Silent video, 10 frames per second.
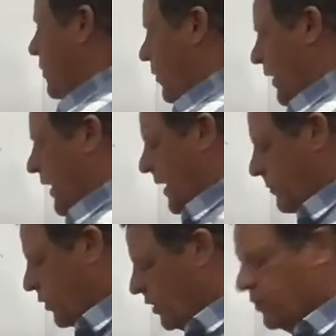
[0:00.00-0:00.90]
what
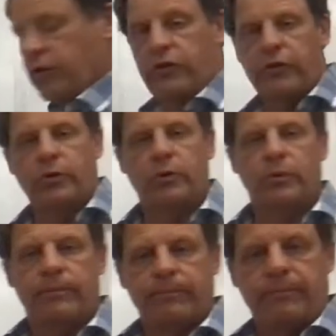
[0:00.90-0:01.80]
I'm going to
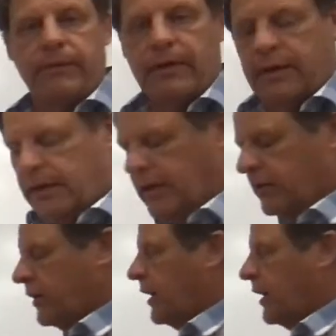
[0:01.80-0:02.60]
do is